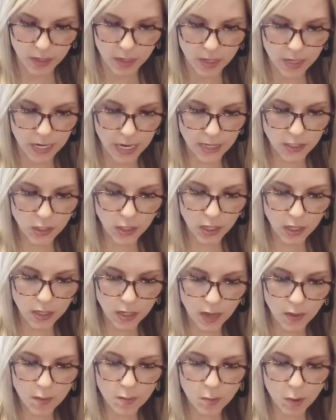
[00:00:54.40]
It took
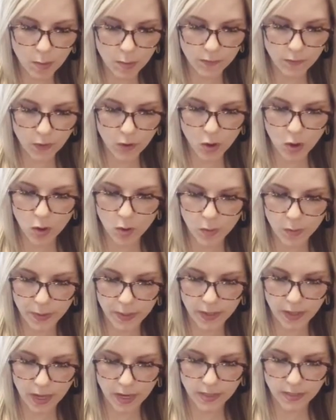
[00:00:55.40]
another moment for her to
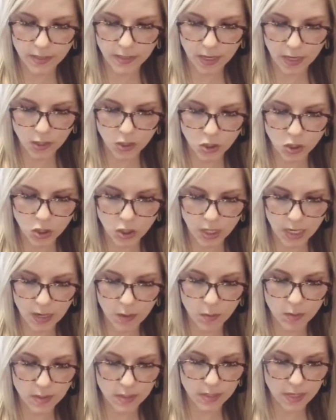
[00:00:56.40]
realize that she
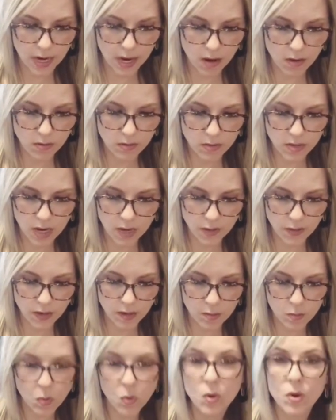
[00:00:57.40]
was now
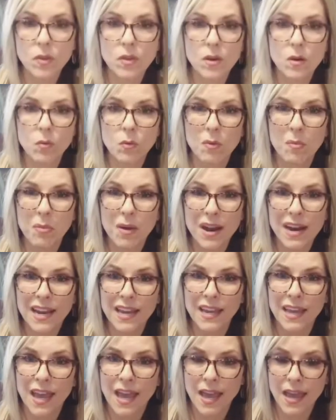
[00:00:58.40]
nothing more than a
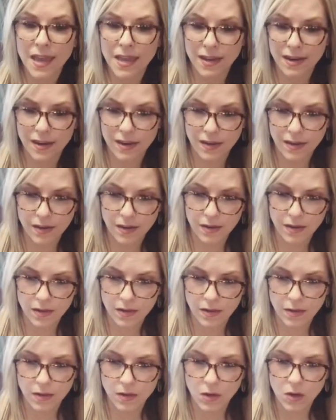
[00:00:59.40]
robotic head.
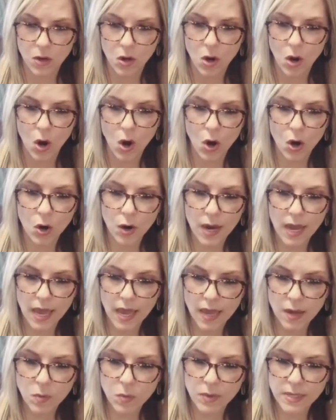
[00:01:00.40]
Her
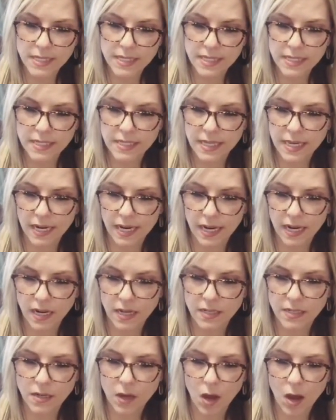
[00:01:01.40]
head was sitting
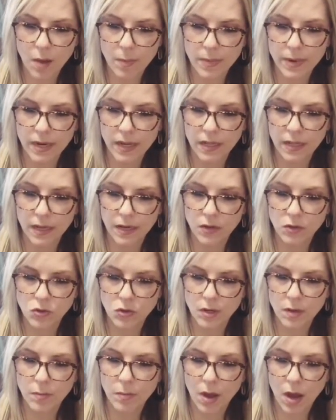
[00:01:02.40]
atop an
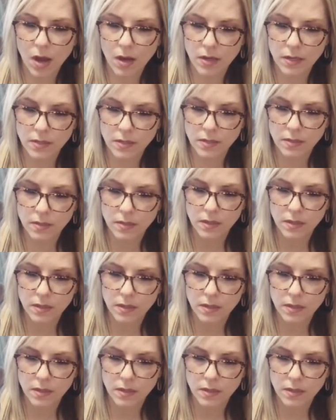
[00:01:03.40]
electric box